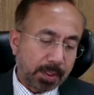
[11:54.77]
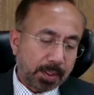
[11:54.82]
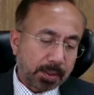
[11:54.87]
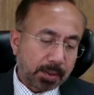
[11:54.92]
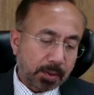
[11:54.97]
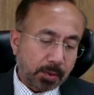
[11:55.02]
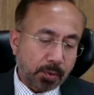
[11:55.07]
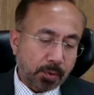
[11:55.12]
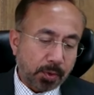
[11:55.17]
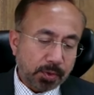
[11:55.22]

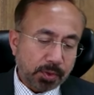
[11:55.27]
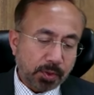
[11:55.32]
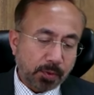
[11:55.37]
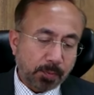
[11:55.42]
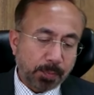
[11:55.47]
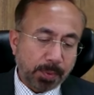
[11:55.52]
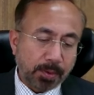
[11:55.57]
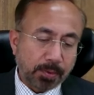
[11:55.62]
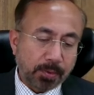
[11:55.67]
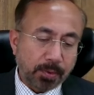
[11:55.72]
the cost
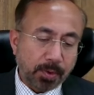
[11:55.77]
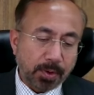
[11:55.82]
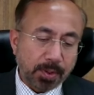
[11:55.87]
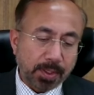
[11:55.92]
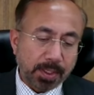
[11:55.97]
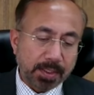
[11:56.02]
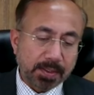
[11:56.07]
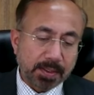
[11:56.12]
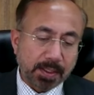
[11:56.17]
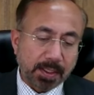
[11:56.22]
of being wrong
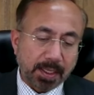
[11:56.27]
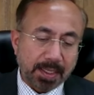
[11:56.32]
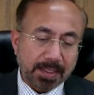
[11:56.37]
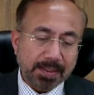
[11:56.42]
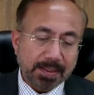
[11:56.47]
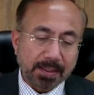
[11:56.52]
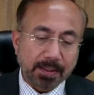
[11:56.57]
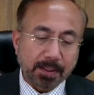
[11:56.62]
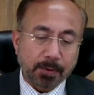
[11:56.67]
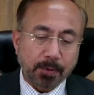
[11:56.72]
is less
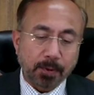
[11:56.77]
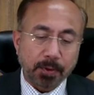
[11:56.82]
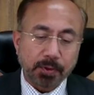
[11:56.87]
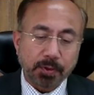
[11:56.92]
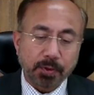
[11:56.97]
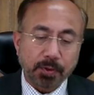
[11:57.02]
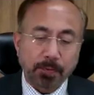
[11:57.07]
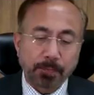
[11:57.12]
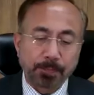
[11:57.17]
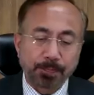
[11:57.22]
than the
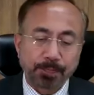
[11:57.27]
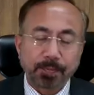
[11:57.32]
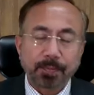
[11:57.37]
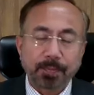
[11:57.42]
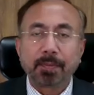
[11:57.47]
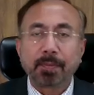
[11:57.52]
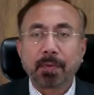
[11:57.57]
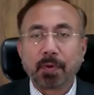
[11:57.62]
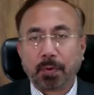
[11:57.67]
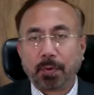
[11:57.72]
cost of
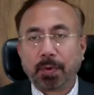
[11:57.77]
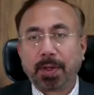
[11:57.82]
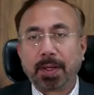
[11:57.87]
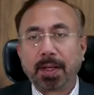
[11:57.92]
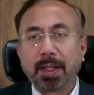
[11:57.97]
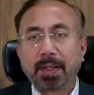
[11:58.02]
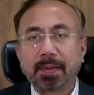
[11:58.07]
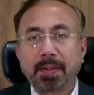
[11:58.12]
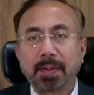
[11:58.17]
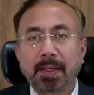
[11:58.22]
doing
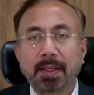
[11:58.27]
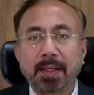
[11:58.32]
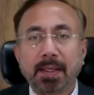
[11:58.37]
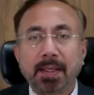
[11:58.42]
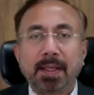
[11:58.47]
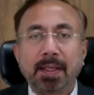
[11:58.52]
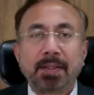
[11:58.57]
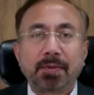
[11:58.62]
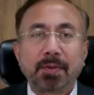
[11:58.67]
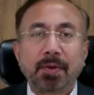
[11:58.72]
nothing.
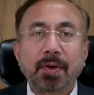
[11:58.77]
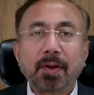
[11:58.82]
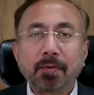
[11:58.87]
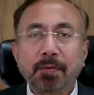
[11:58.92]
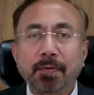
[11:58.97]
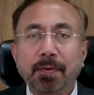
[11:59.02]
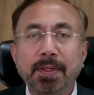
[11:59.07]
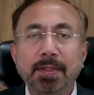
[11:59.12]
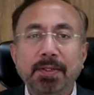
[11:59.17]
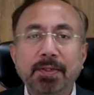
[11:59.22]
So a lot
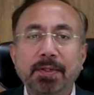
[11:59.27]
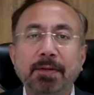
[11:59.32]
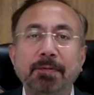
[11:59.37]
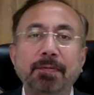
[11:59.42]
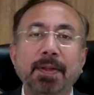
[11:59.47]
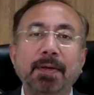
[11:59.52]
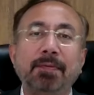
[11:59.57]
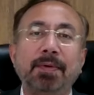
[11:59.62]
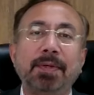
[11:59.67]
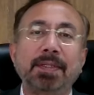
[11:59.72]
of history
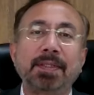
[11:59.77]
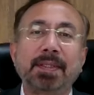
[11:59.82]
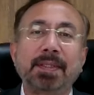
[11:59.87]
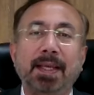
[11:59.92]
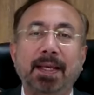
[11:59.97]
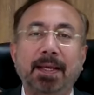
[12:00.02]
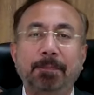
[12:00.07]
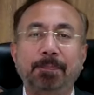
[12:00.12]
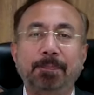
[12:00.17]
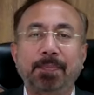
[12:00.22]
flavor is
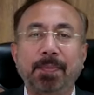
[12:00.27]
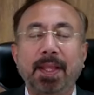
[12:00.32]
there.